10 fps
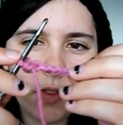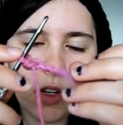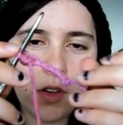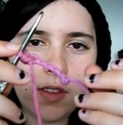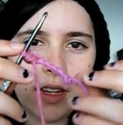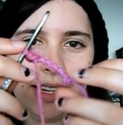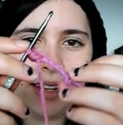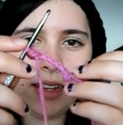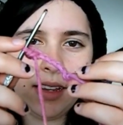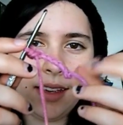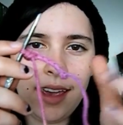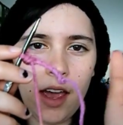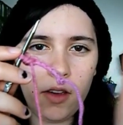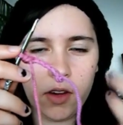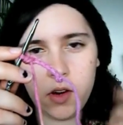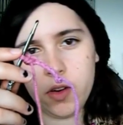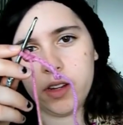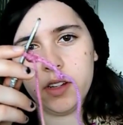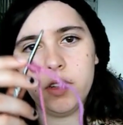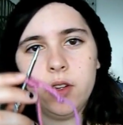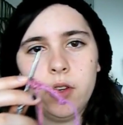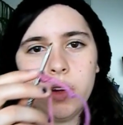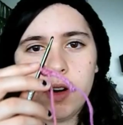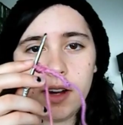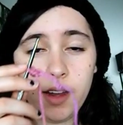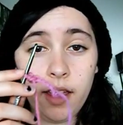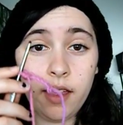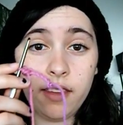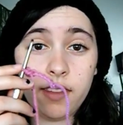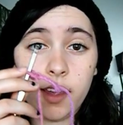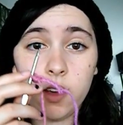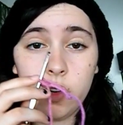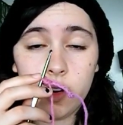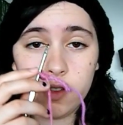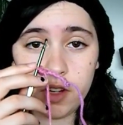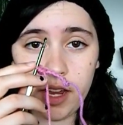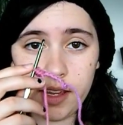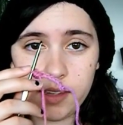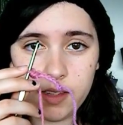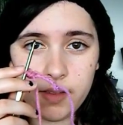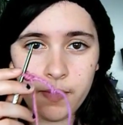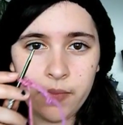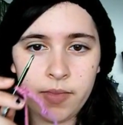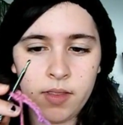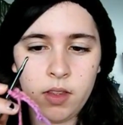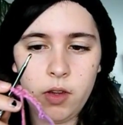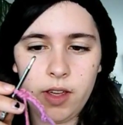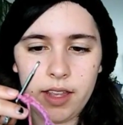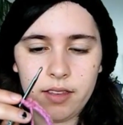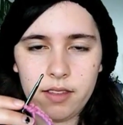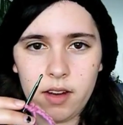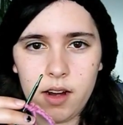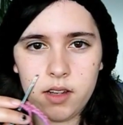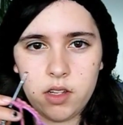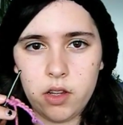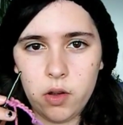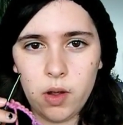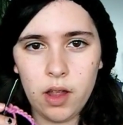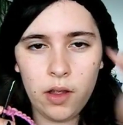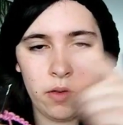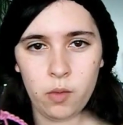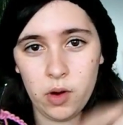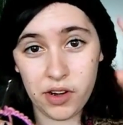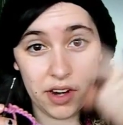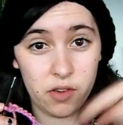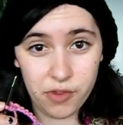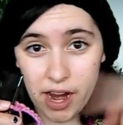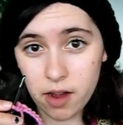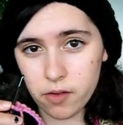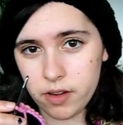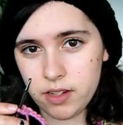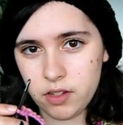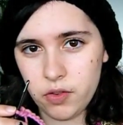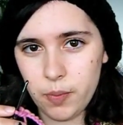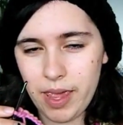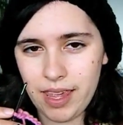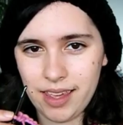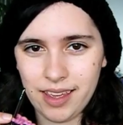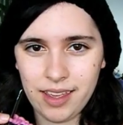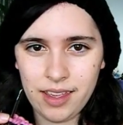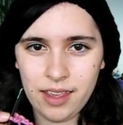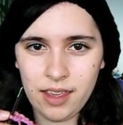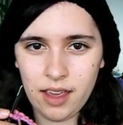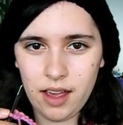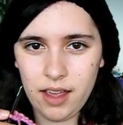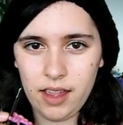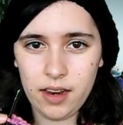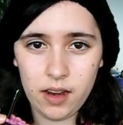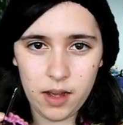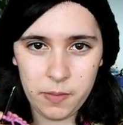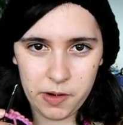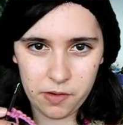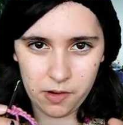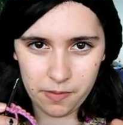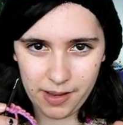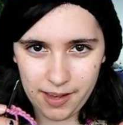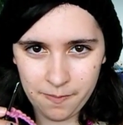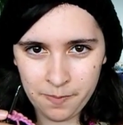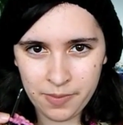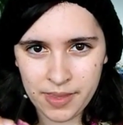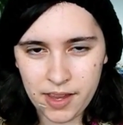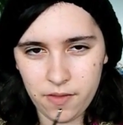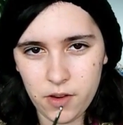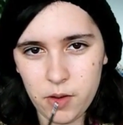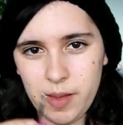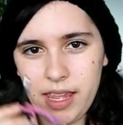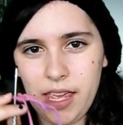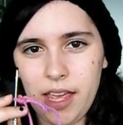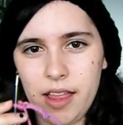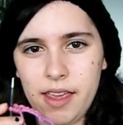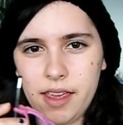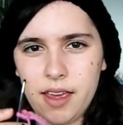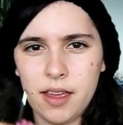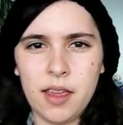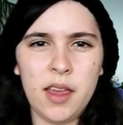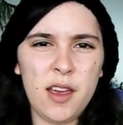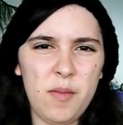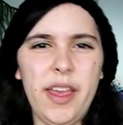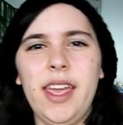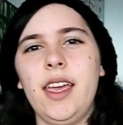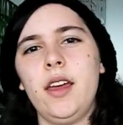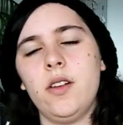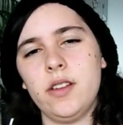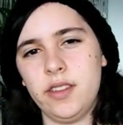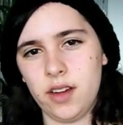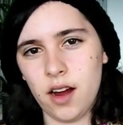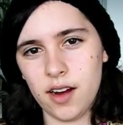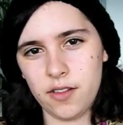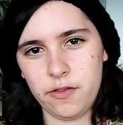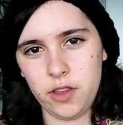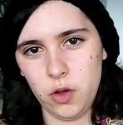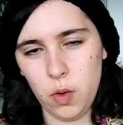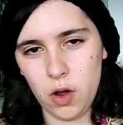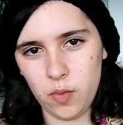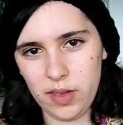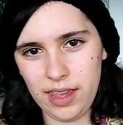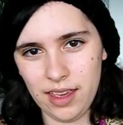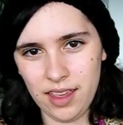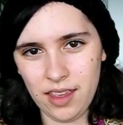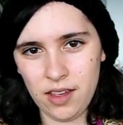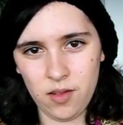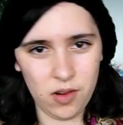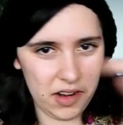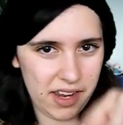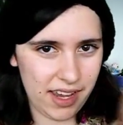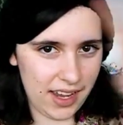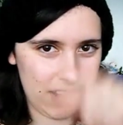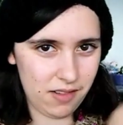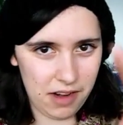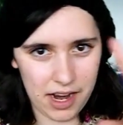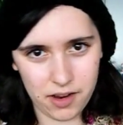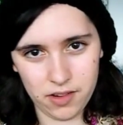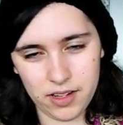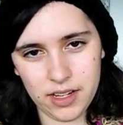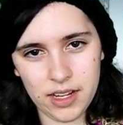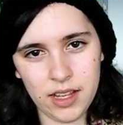you've chosen how you're going to do your single crochets, you can start to work it around to make an amigurumi. If you're making like a blanket or a scarf, you won't be working in a round,